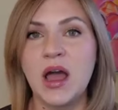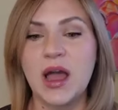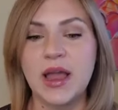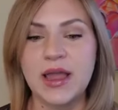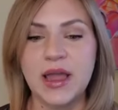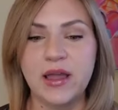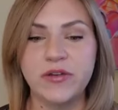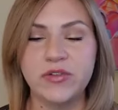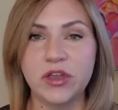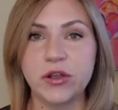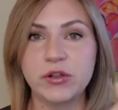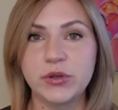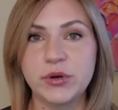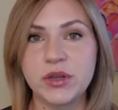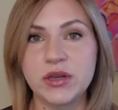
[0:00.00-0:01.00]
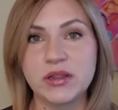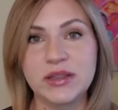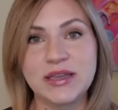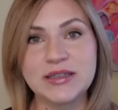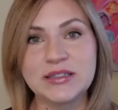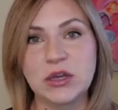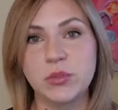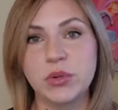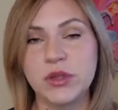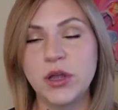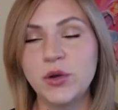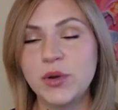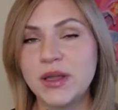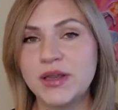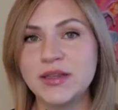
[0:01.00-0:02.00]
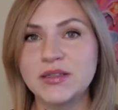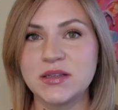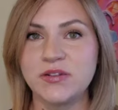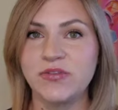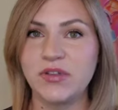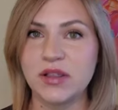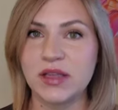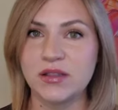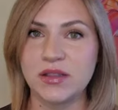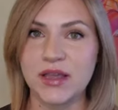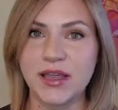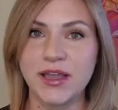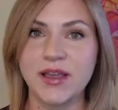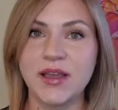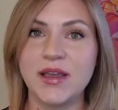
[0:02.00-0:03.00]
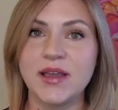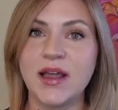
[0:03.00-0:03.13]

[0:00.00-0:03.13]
I have included a link down below. It is an affiliate link.